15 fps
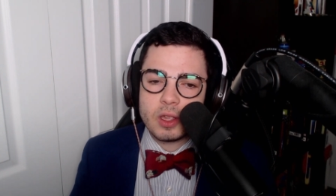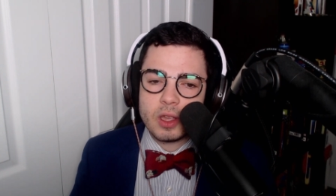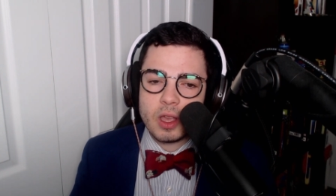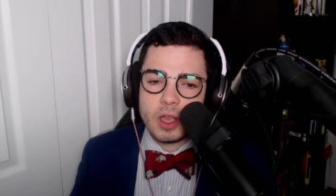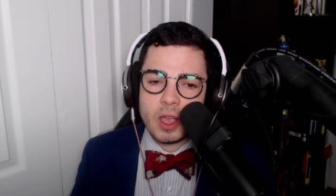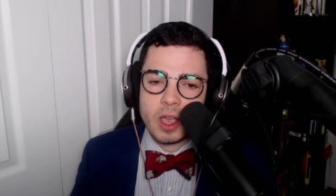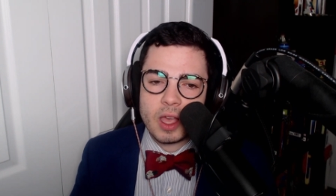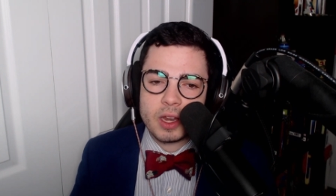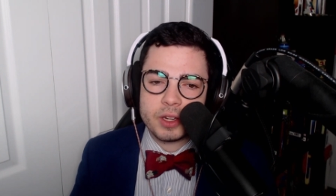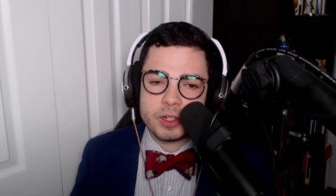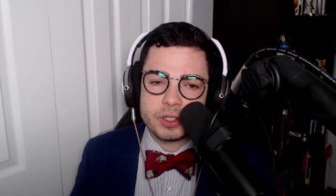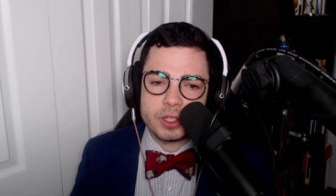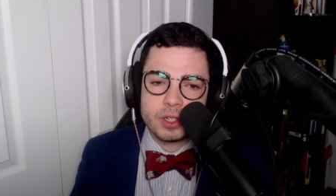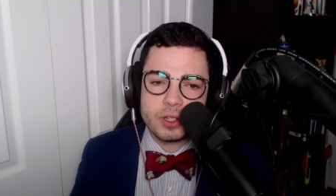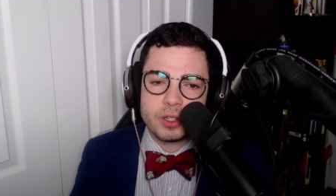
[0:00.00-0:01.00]
And
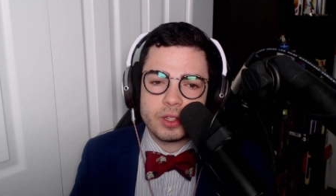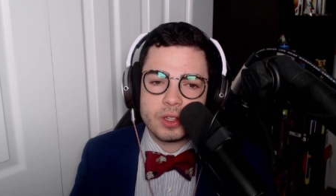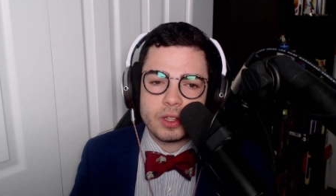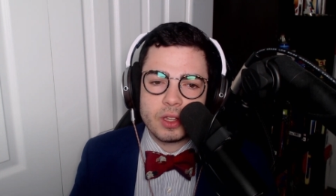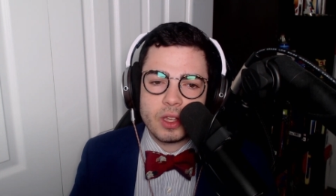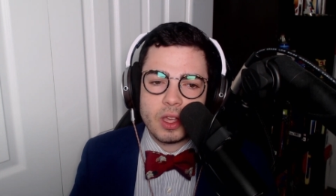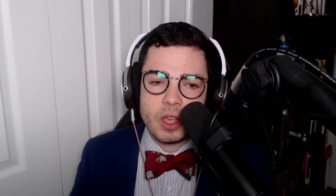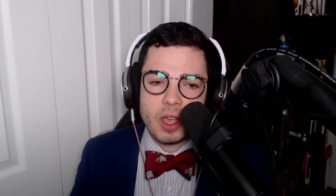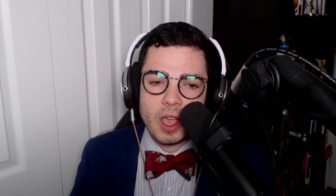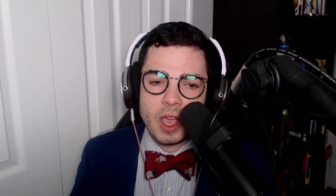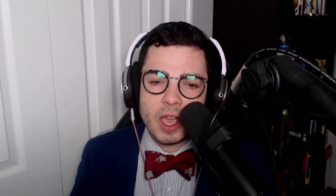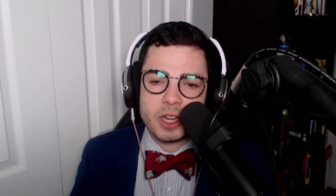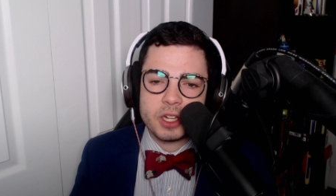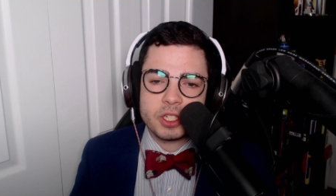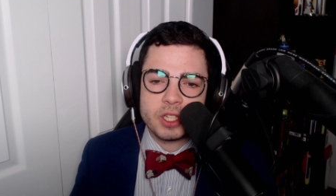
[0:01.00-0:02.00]

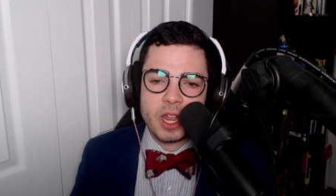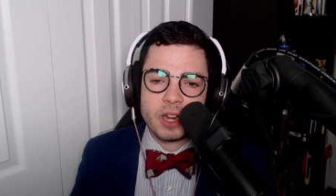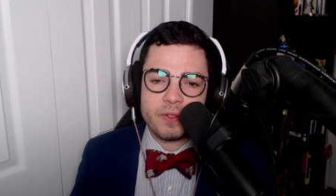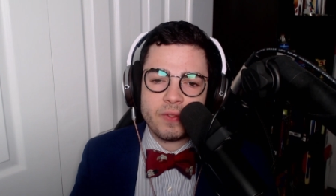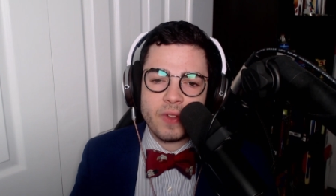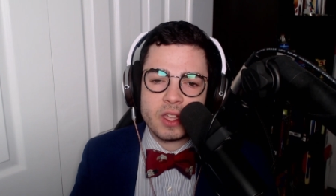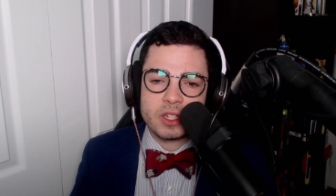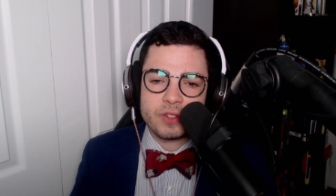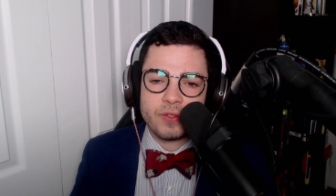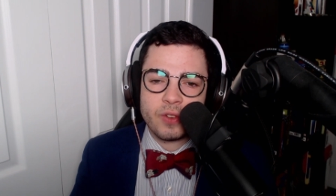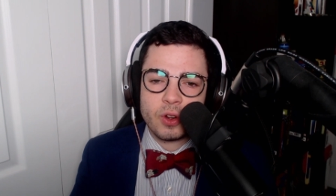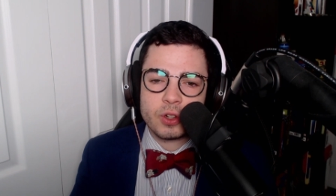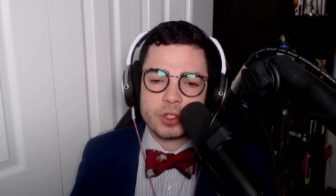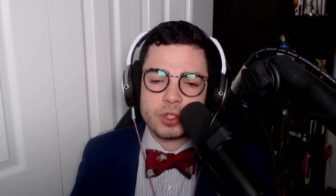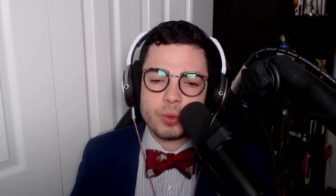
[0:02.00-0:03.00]
Edge sent face
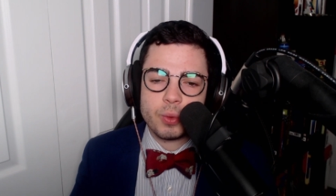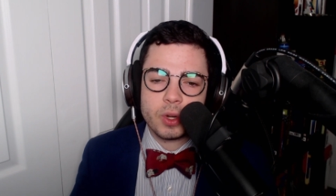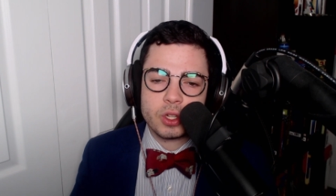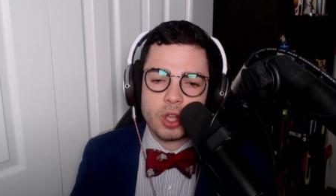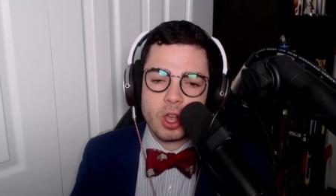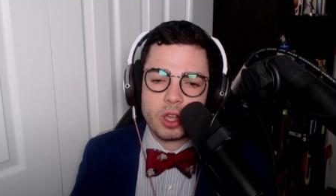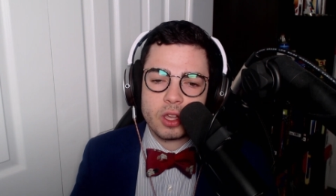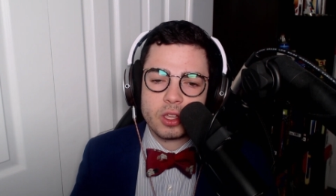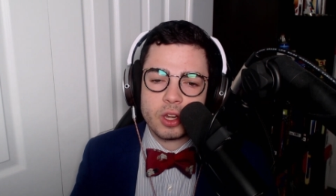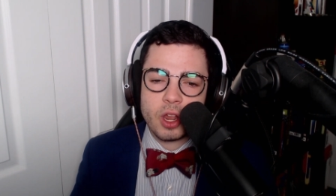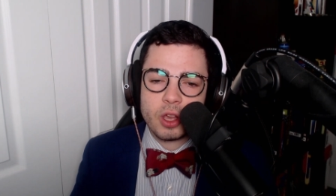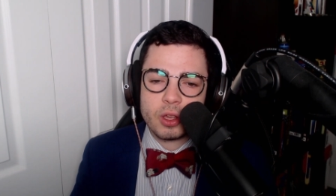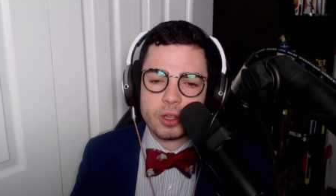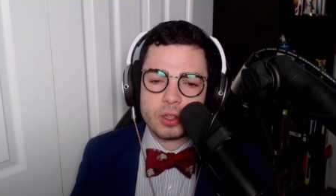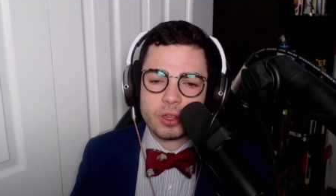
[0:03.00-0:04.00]
first. You want to talk,
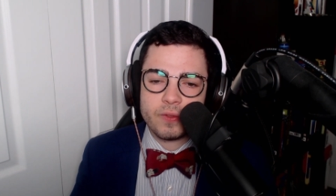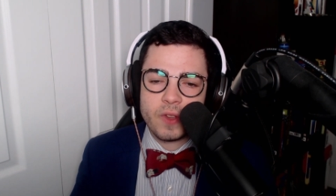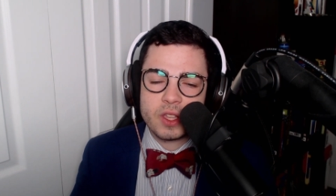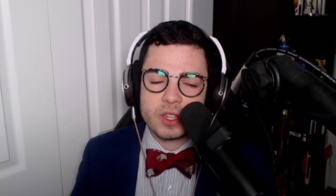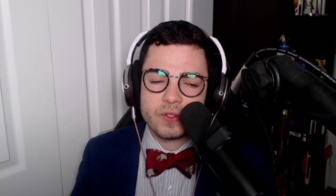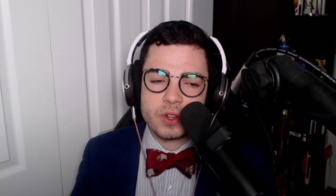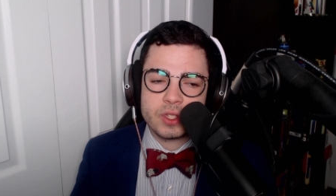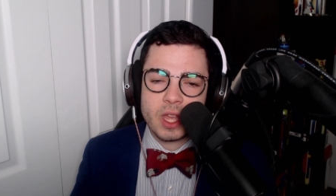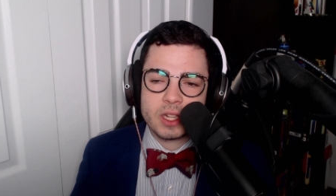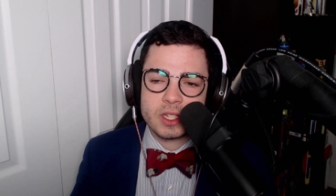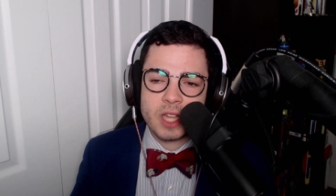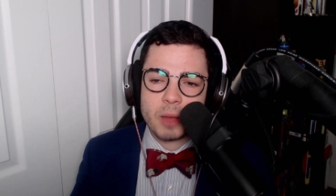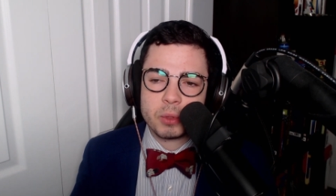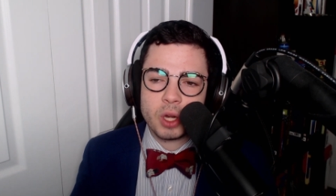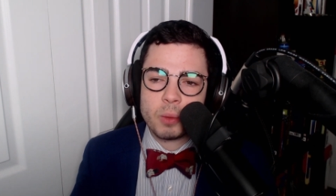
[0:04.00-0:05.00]
face first in that
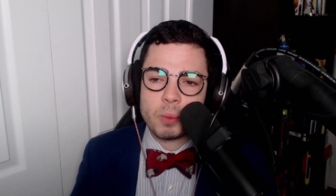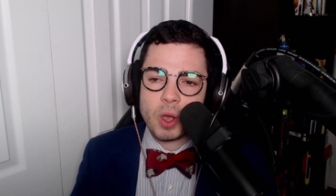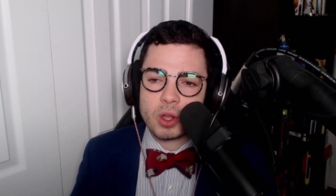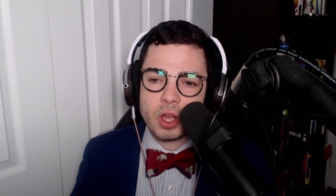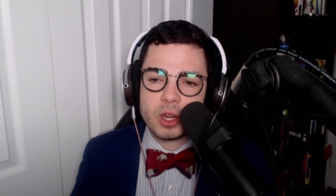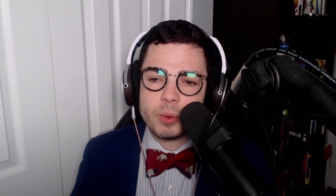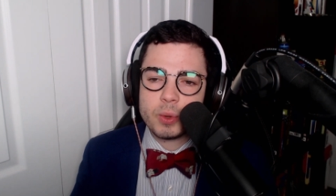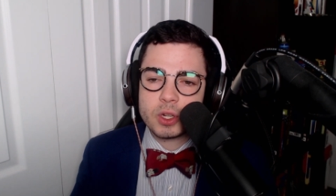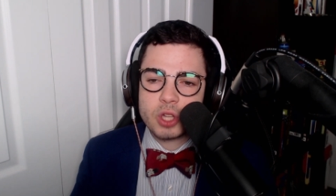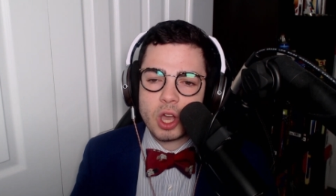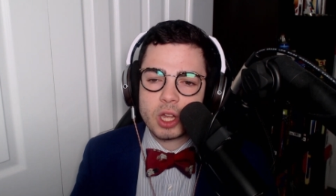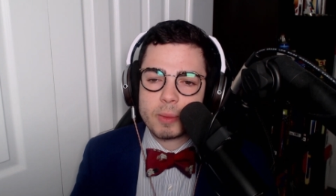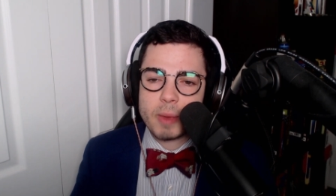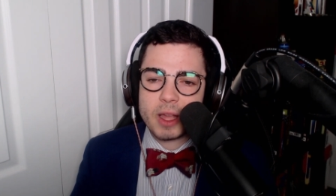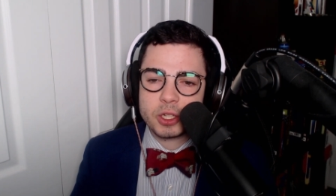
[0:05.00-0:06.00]
top turnbuckle. And you want to talk
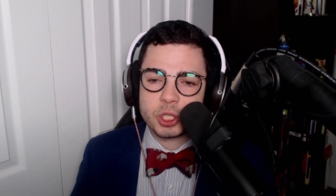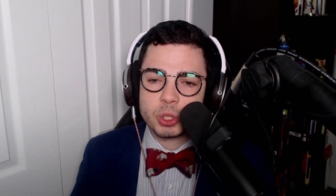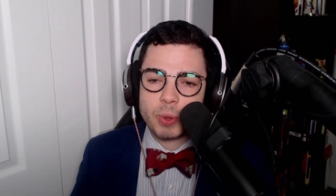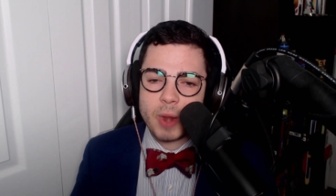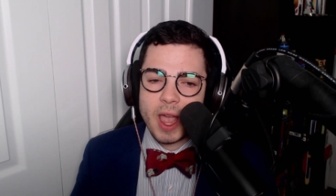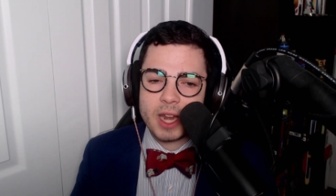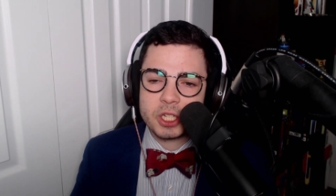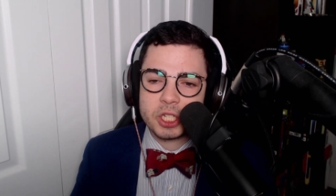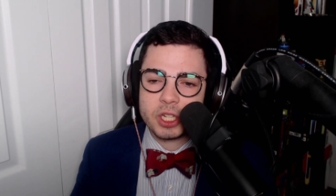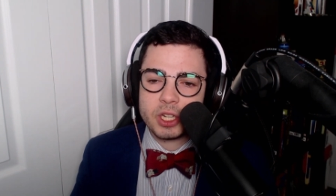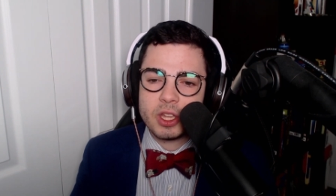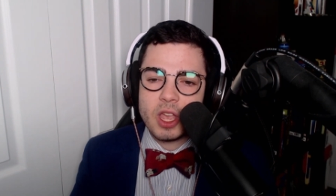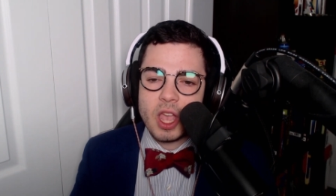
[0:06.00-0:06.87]
about strategy.